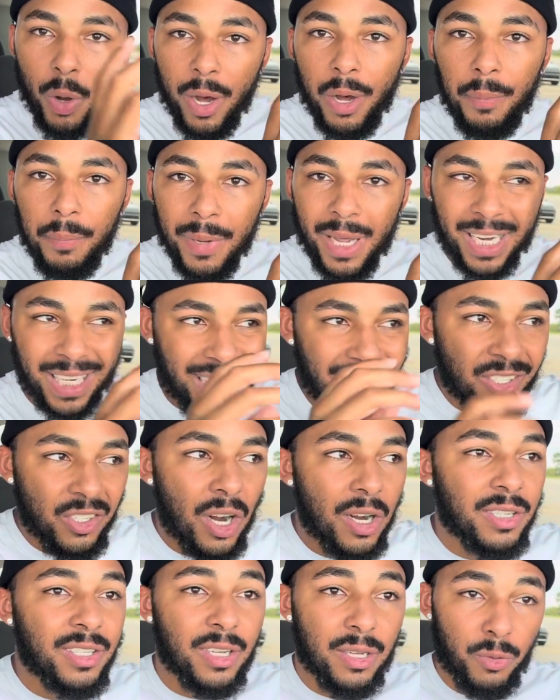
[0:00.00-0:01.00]
up and I
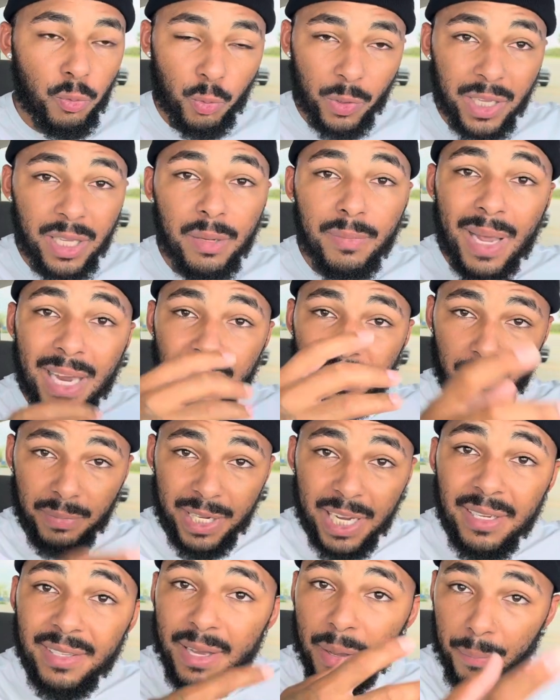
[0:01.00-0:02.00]
start to really make some
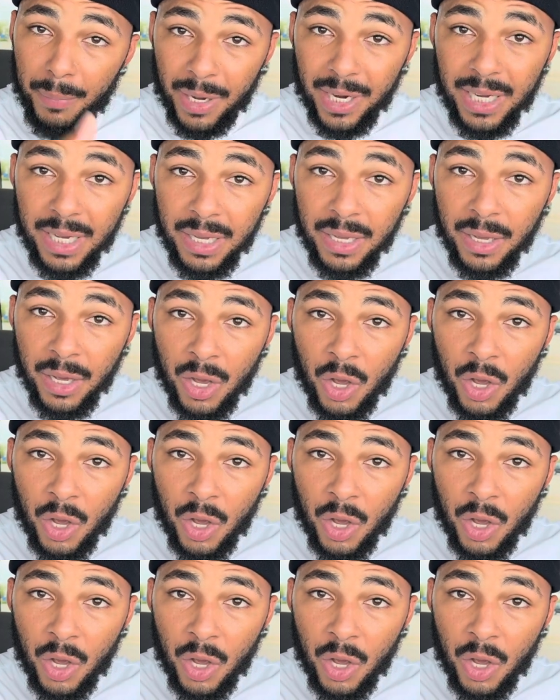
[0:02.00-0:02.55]
decent money